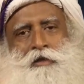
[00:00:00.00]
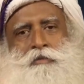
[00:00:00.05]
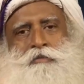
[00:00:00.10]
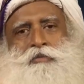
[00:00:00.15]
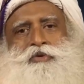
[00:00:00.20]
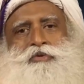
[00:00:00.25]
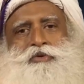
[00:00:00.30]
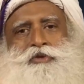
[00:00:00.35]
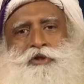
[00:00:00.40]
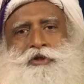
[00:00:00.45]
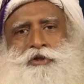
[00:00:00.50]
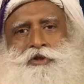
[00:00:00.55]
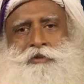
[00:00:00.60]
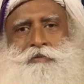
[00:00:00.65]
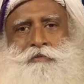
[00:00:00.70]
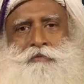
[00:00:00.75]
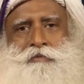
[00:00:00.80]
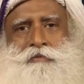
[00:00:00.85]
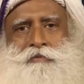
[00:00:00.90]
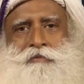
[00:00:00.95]
immune
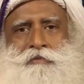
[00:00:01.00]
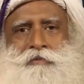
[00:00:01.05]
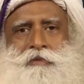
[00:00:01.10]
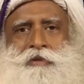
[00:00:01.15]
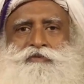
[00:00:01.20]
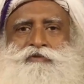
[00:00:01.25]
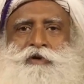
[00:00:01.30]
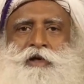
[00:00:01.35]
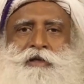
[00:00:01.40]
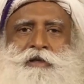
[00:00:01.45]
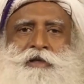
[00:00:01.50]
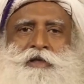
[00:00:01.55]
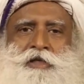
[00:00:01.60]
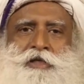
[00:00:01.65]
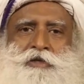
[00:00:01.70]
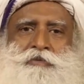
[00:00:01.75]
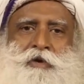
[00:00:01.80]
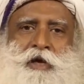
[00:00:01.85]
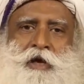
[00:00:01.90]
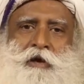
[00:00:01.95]
system. For
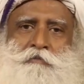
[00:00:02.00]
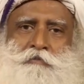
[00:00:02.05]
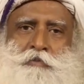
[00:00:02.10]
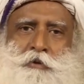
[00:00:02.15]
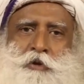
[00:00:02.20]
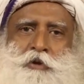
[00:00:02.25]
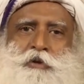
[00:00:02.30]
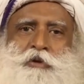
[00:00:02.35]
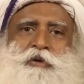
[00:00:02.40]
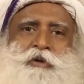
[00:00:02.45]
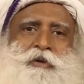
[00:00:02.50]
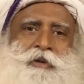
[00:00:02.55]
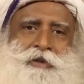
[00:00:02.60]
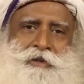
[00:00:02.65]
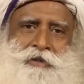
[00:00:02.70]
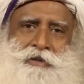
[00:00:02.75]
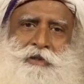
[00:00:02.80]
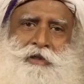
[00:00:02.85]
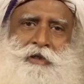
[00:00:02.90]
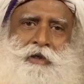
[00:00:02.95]
this, we have
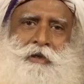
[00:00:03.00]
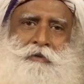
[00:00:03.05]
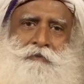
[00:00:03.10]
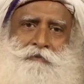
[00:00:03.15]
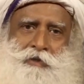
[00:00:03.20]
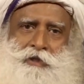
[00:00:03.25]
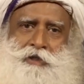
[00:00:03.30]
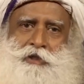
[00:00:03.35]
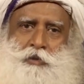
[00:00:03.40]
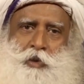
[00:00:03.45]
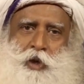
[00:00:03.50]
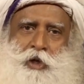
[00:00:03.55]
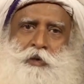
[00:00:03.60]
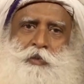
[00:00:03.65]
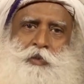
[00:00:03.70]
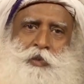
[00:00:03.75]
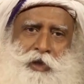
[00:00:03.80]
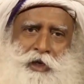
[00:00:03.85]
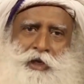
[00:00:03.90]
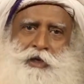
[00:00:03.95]
protocols, which is what
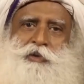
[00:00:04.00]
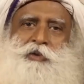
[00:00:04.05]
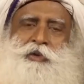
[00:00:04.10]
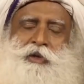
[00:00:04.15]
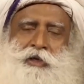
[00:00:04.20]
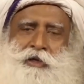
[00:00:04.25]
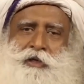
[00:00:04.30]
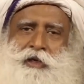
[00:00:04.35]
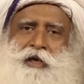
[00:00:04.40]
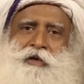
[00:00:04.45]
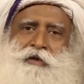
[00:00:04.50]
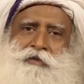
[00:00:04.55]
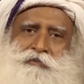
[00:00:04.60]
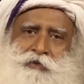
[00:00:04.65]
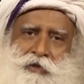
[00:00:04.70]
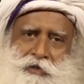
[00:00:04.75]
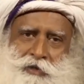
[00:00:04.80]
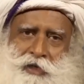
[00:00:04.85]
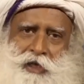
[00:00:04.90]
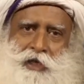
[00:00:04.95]
we are doing, and
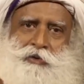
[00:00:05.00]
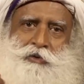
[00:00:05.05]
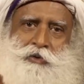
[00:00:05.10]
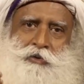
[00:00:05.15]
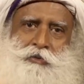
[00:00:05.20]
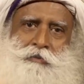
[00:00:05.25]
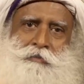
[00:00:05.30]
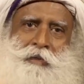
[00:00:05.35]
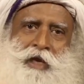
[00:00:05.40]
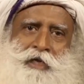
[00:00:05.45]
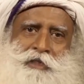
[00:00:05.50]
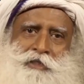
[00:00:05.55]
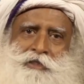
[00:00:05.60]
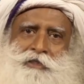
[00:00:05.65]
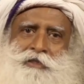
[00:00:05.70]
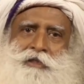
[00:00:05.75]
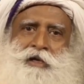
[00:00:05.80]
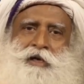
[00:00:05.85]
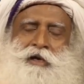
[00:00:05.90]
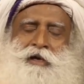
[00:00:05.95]
we are trying to
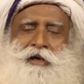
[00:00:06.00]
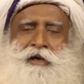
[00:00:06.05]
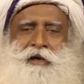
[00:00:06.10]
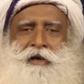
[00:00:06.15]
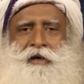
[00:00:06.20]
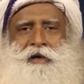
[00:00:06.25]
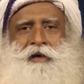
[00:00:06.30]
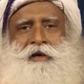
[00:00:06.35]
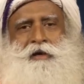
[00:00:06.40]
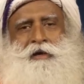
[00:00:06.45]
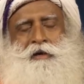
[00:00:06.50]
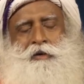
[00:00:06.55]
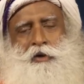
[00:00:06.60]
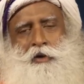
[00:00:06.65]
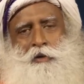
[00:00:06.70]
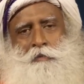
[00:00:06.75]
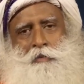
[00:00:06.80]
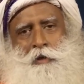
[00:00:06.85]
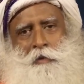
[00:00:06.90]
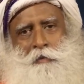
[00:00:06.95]
mass, you know,
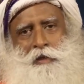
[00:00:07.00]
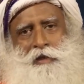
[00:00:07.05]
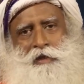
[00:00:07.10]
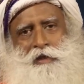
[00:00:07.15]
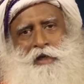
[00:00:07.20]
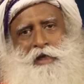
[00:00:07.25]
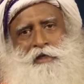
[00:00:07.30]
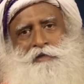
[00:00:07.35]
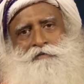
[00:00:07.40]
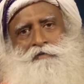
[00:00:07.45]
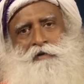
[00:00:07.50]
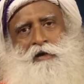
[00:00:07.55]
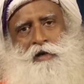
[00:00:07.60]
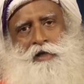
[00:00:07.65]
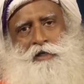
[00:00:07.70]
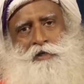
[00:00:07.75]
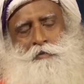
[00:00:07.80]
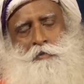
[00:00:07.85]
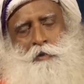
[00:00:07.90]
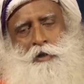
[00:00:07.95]
implement it as far
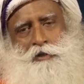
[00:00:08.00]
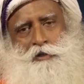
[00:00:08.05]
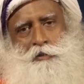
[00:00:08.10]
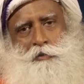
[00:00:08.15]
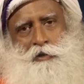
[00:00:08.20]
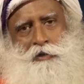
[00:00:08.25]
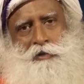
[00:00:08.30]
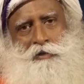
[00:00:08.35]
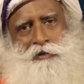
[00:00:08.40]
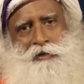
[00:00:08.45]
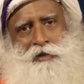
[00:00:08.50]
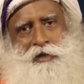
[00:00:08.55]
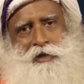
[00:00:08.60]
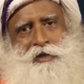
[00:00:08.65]
as possible.